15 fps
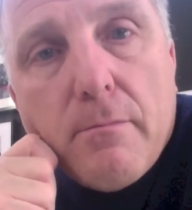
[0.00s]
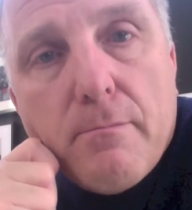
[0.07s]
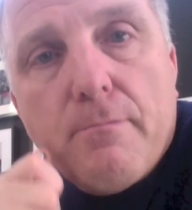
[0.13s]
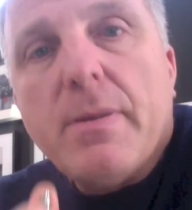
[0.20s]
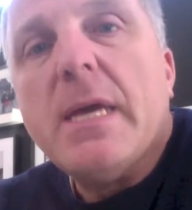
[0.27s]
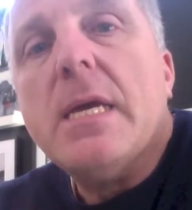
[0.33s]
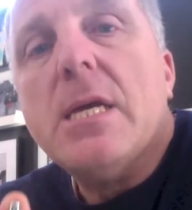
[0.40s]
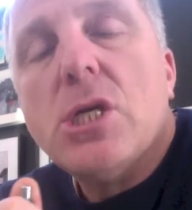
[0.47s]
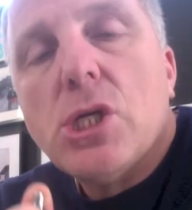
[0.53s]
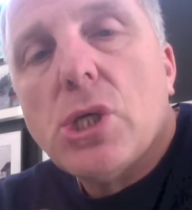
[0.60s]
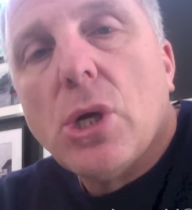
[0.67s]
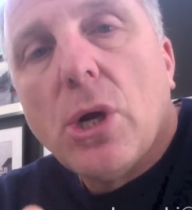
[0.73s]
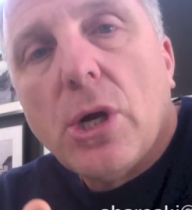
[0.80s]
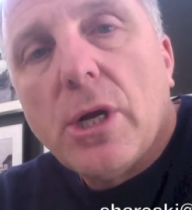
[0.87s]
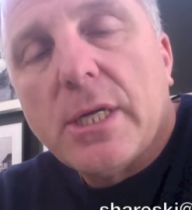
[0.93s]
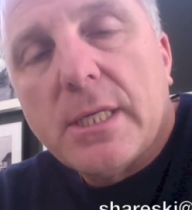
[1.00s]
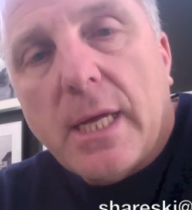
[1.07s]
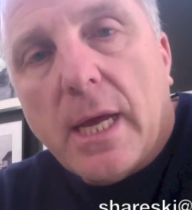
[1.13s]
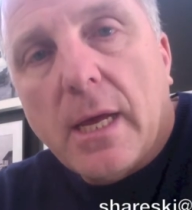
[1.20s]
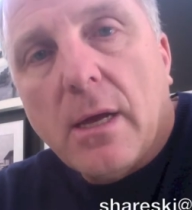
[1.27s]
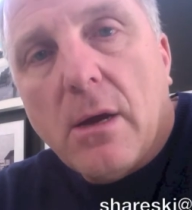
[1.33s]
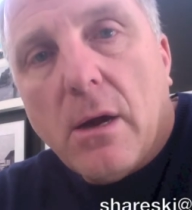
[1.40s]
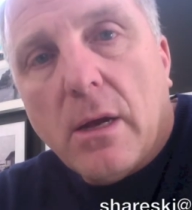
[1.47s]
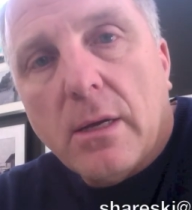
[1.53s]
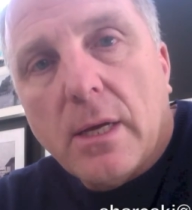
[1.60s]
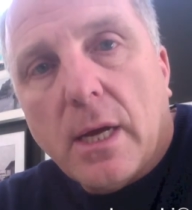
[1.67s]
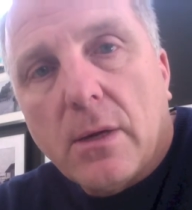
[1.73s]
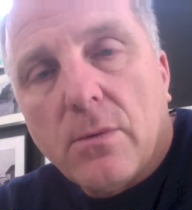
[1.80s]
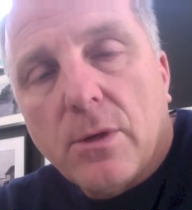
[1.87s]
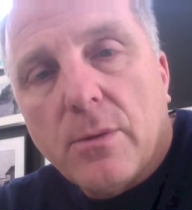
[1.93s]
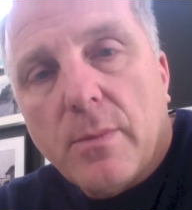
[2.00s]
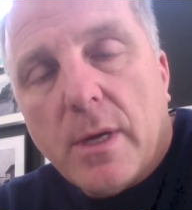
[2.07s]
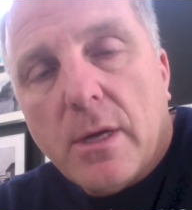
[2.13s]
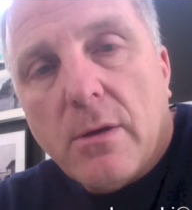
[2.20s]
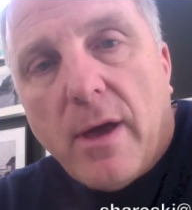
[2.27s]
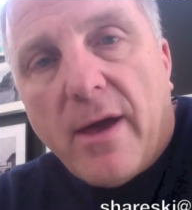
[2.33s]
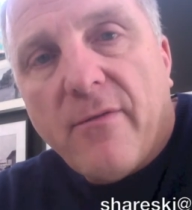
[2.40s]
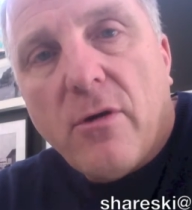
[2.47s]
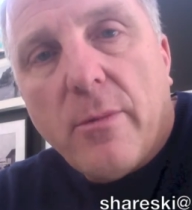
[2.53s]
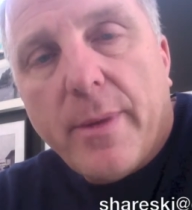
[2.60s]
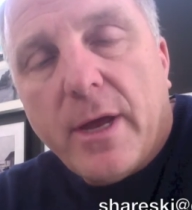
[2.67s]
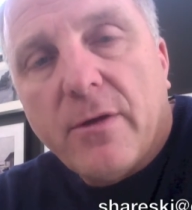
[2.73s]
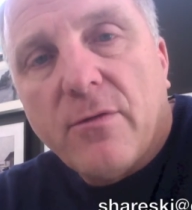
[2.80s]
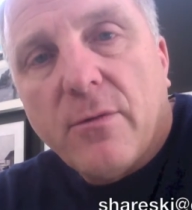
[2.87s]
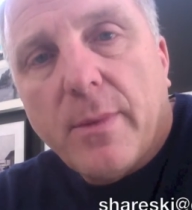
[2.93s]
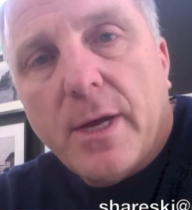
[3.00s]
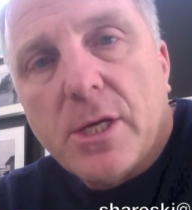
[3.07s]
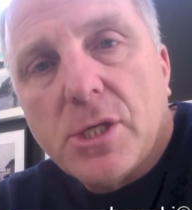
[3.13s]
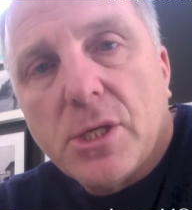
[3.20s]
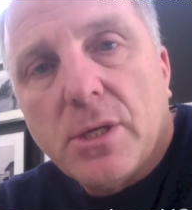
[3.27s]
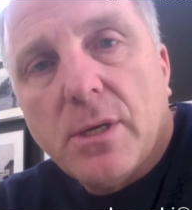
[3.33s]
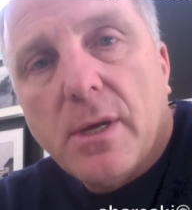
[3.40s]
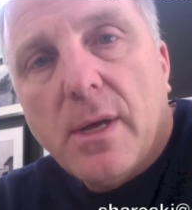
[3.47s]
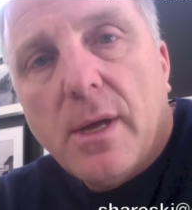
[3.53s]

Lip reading: Be sure to stay in contact with me. You have all my information.